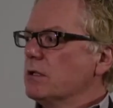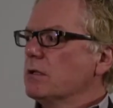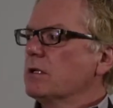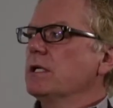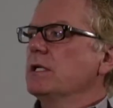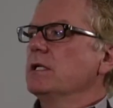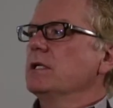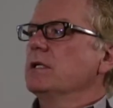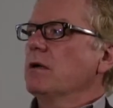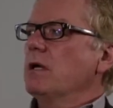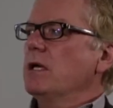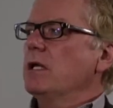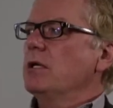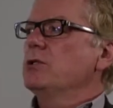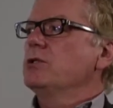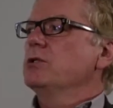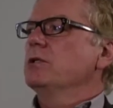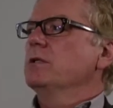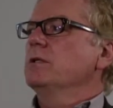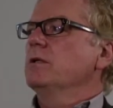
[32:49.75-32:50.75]
They're getting their
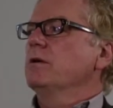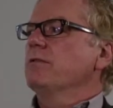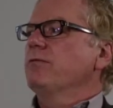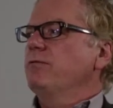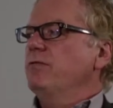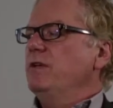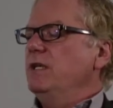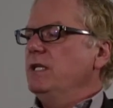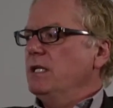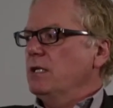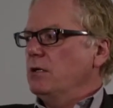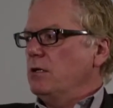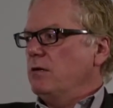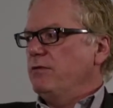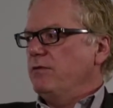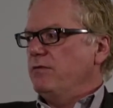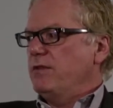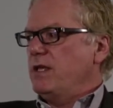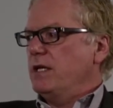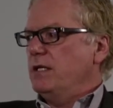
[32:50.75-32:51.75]
energy and they're feeding
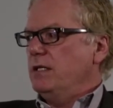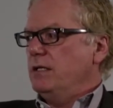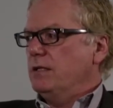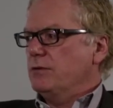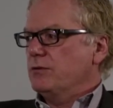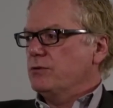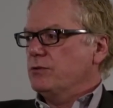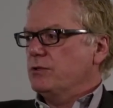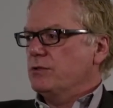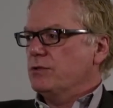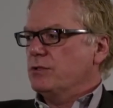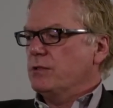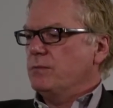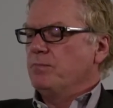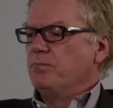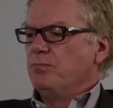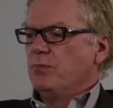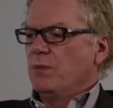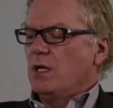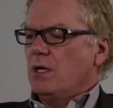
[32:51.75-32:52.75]
off of that
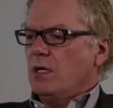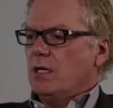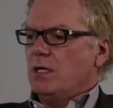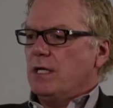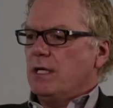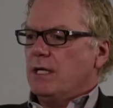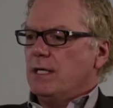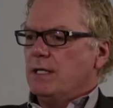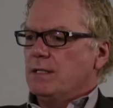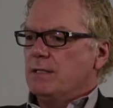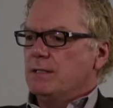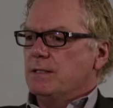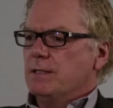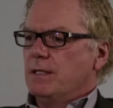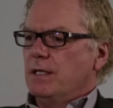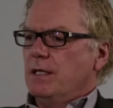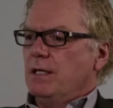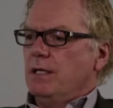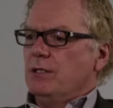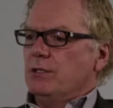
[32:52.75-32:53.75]
ecosystem, and
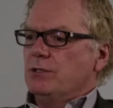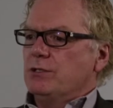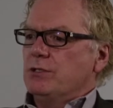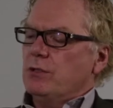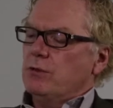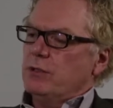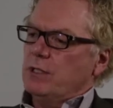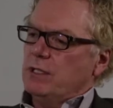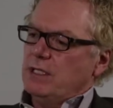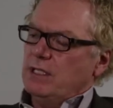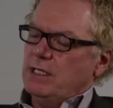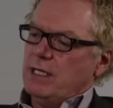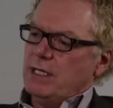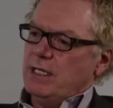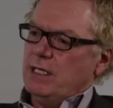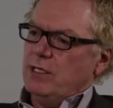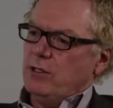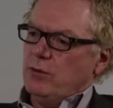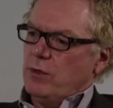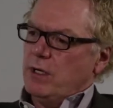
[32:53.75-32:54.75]
so
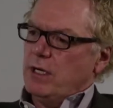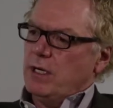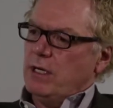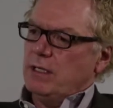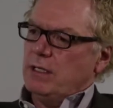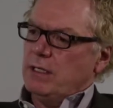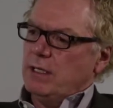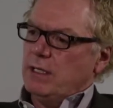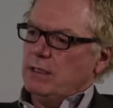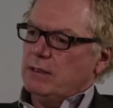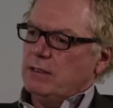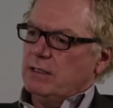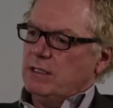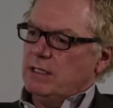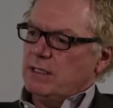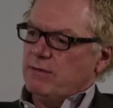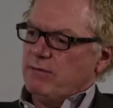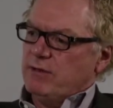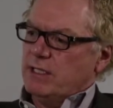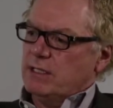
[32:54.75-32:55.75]
getting away and
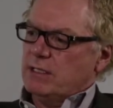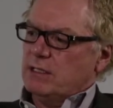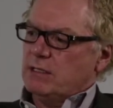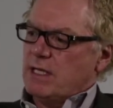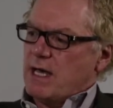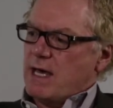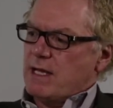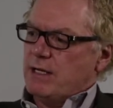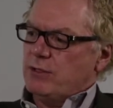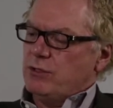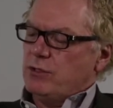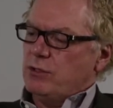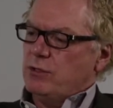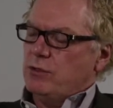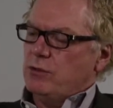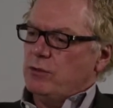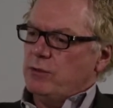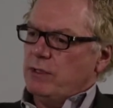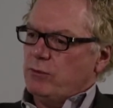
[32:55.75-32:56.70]
giving the latitude.